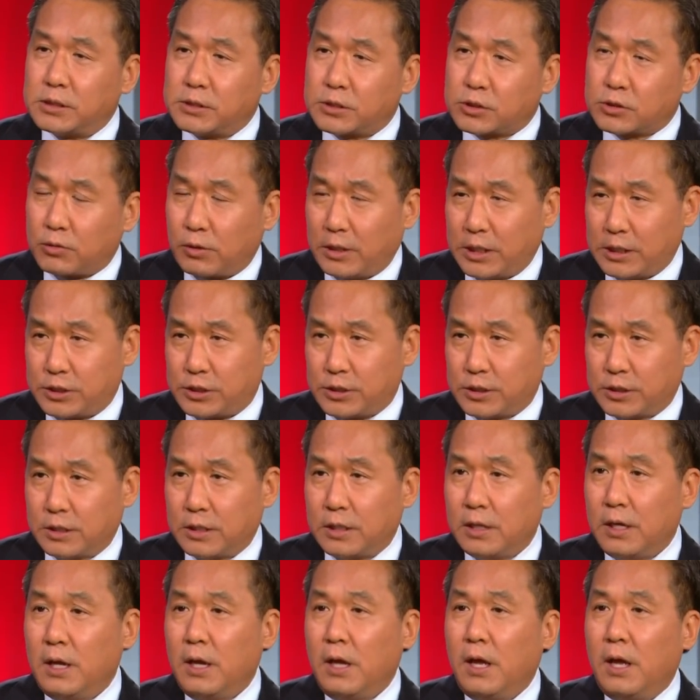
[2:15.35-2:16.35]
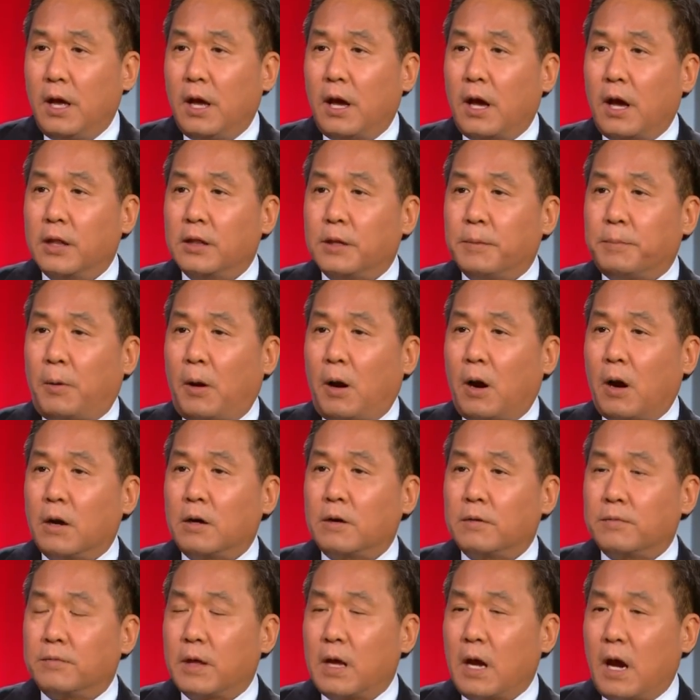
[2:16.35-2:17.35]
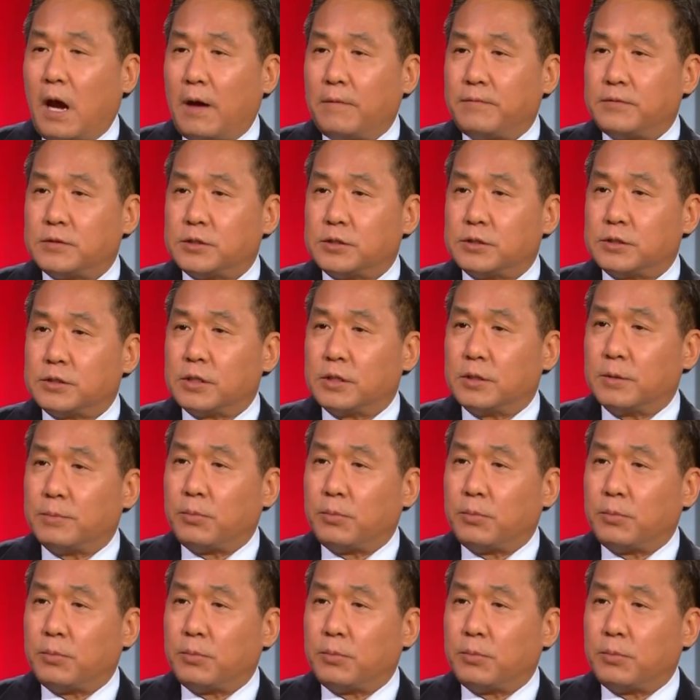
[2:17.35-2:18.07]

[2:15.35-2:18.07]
discretion on the part of the officers at